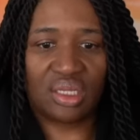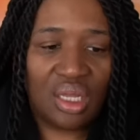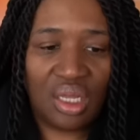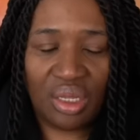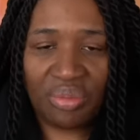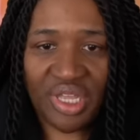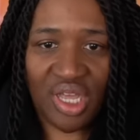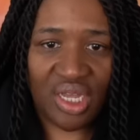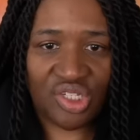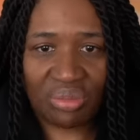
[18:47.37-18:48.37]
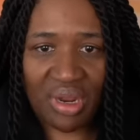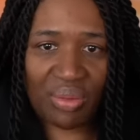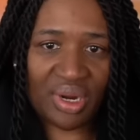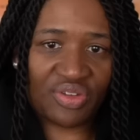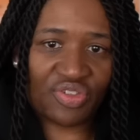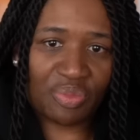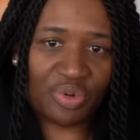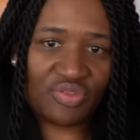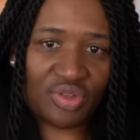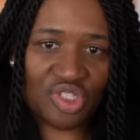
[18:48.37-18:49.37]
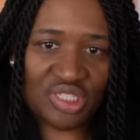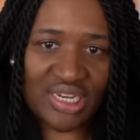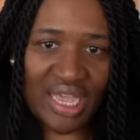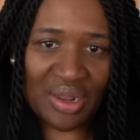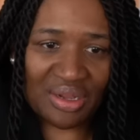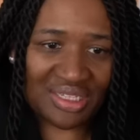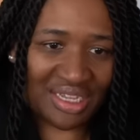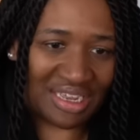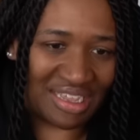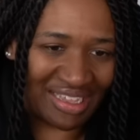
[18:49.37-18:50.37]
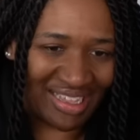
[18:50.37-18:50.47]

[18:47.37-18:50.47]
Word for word: Oh my gosh, I'm not ready for the preview just yet. Hold on.